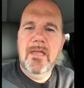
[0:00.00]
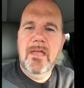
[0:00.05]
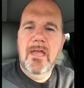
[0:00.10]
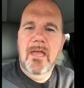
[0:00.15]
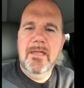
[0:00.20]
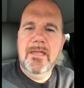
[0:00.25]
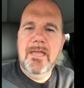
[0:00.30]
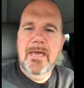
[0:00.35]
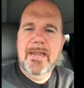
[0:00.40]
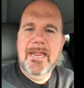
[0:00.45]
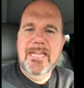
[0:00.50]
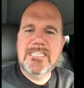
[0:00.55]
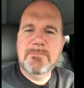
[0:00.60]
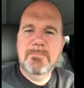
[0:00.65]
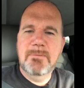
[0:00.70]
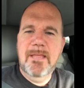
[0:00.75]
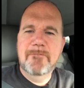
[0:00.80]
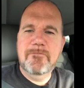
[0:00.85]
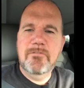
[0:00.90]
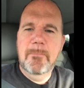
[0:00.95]
Uh, God has a
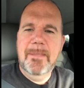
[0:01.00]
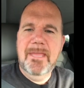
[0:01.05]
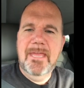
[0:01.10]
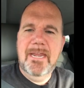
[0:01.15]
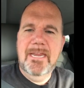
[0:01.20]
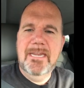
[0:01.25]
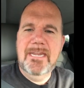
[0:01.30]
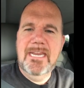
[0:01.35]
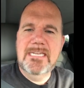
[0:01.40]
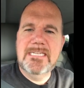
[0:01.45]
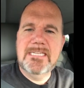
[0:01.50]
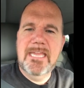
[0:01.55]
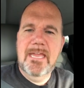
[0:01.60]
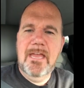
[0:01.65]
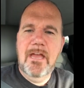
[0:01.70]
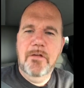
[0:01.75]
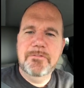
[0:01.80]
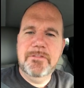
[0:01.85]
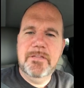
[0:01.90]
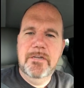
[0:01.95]
plan for me, and I need to
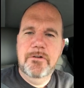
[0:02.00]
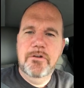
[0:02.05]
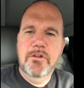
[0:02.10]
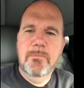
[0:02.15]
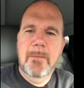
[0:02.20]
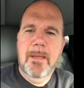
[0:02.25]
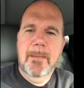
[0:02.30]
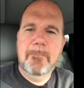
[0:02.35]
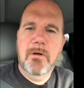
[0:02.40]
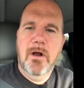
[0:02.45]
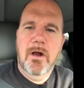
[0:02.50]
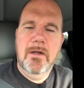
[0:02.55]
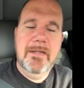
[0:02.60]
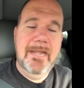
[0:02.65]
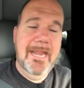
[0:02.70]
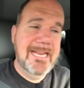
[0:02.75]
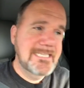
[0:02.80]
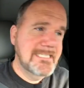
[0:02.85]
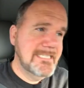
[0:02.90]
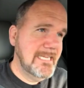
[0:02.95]
get healthy to do my part.
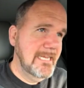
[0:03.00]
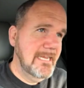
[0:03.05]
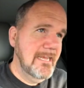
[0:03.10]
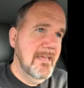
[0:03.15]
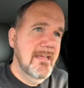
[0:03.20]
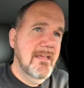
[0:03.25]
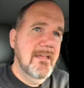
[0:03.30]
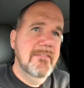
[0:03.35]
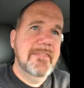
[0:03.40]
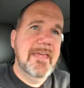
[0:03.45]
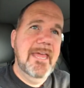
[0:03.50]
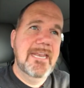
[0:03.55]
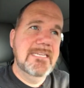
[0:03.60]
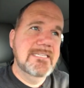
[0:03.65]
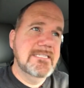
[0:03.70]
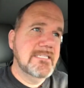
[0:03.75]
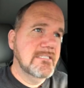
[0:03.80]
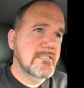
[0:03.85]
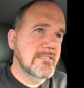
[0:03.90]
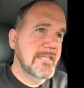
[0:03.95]
Nancy, that
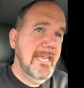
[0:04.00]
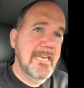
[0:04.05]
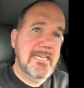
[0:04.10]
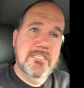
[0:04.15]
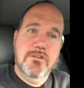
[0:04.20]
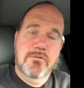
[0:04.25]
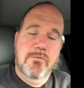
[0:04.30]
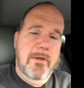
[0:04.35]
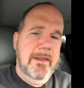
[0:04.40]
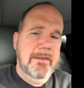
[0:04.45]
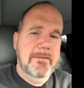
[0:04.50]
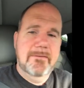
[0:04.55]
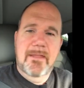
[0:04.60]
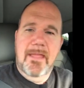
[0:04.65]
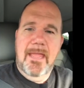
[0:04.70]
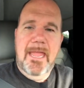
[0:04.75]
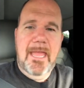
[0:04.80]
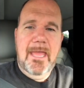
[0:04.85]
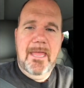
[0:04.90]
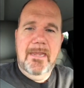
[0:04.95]
is that is great,
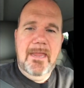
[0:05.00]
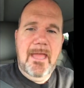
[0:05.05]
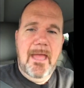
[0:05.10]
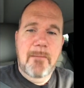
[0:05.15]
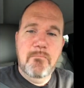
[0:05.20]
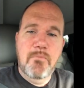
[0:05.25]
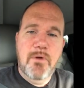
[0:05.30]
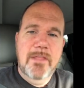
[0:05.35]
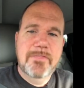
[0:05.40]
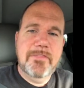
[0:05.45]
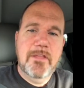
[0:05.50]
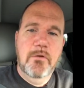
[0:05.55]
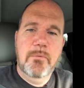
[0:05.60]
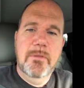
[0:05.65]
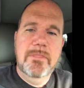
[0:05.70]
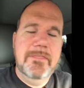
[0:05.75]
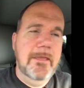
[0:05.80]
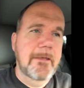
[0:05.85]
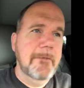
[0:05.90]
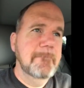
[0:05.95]
and I'm right there
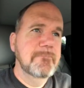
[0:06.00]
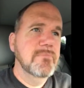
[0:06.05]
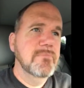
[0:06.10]
with you.